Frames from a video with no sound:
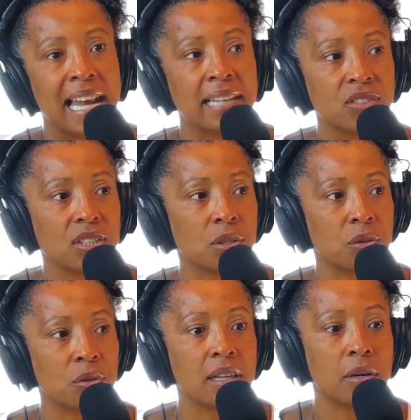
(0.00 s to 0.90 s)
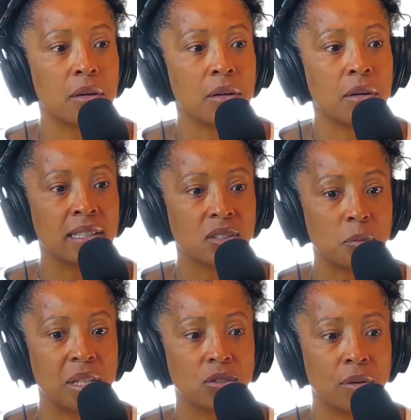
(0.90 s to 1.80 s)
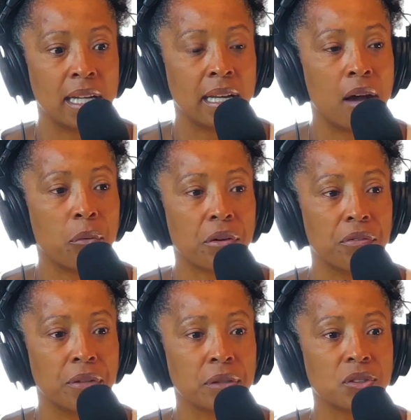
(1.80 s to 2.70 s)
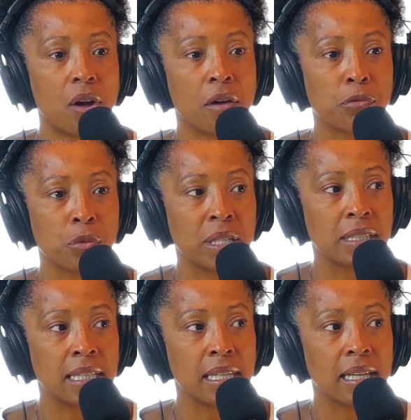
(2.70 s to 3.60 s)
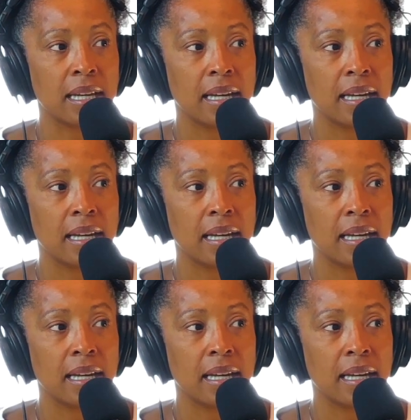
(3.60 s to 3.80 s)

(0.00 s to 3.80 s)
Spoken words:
I just don't think that we're in a space now where folks are really,